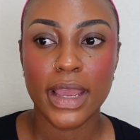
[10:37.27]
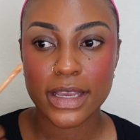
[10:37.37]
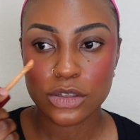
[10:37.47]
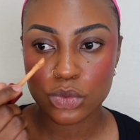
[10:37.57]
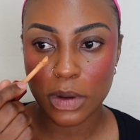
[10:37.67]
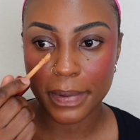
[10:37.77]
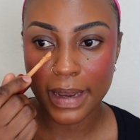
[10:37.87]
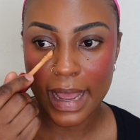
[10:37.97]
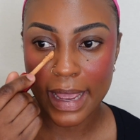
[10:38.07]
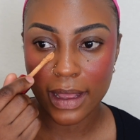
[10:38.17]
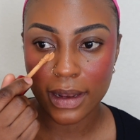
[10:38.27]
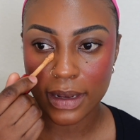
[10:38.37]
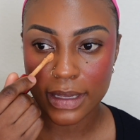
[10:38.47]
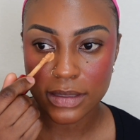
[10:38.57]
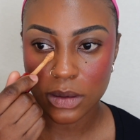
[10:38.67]
is to apply a
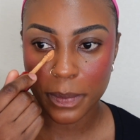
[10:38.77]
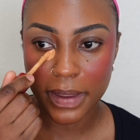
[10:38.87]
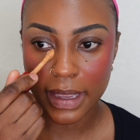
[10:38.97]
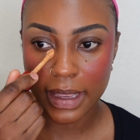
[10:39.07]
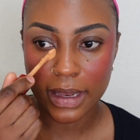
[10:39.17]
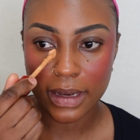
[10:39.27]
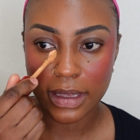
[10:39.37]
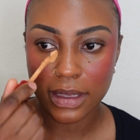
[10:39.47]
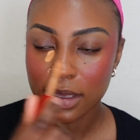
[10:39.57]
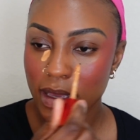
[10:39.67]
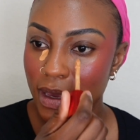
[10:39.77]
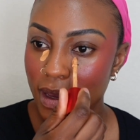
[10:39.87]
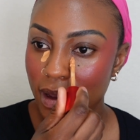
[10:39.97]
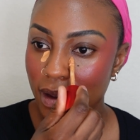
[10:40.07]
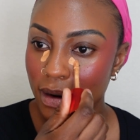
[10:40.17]
little bit in
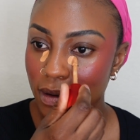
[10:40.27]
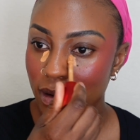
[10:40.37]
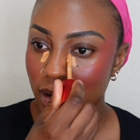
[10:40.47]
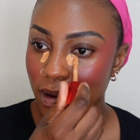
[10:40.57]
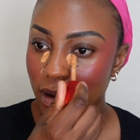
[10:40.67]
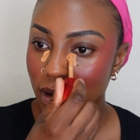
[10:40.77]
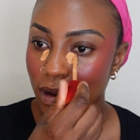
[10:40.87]
here and